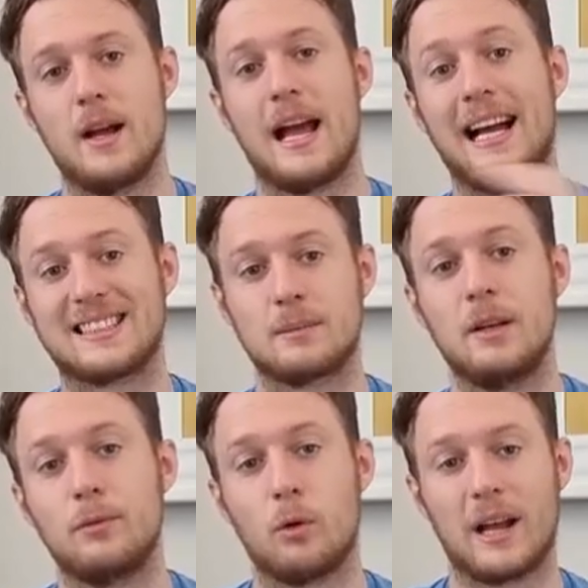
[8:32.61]
ask me
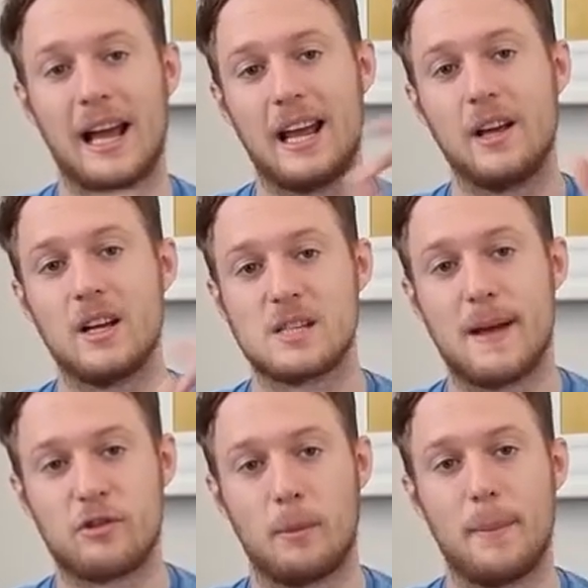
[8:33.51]
for a
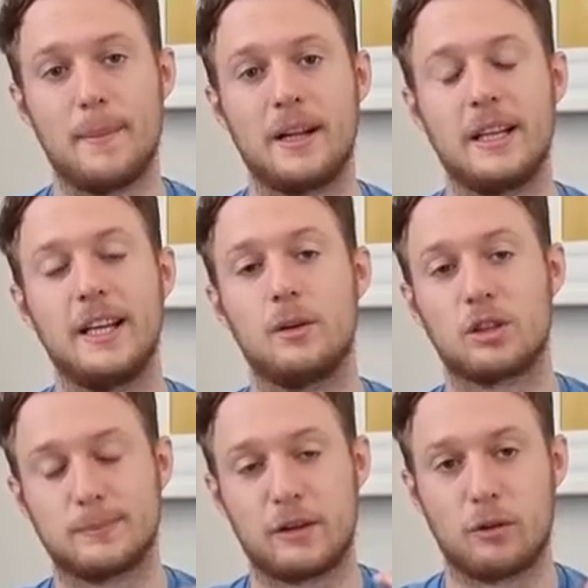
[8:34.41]
special payment link or
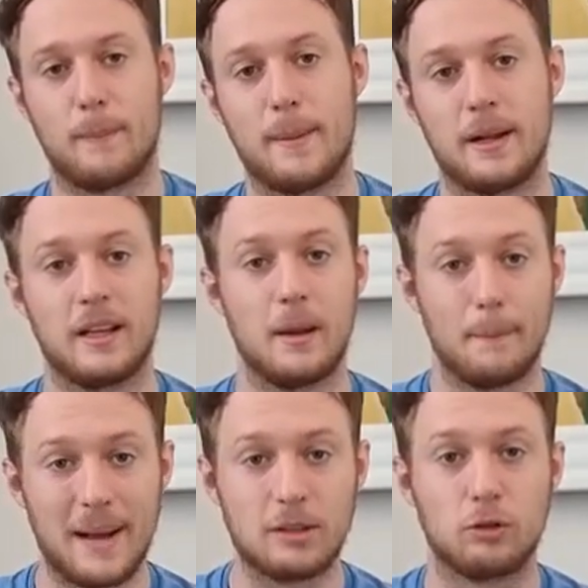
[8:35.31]
special payment
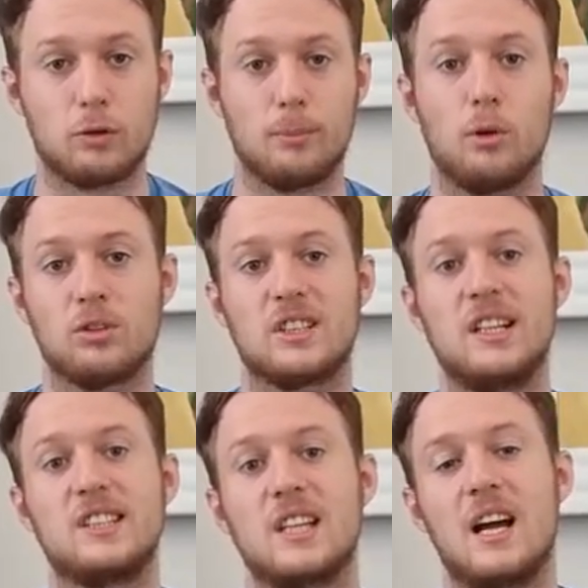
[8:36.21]
method for bonus
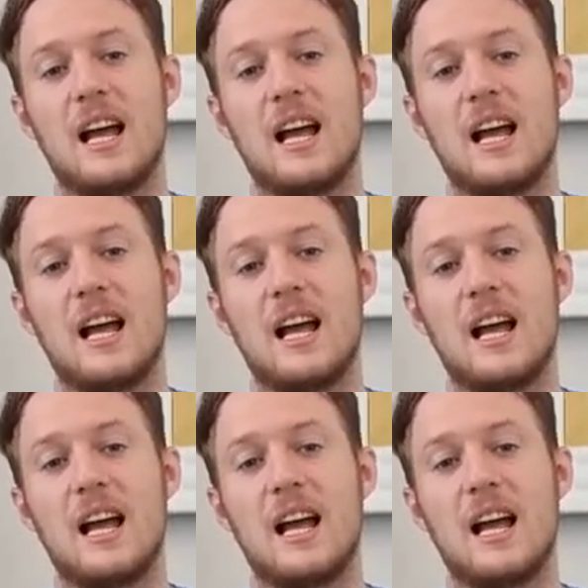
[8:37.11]
clicks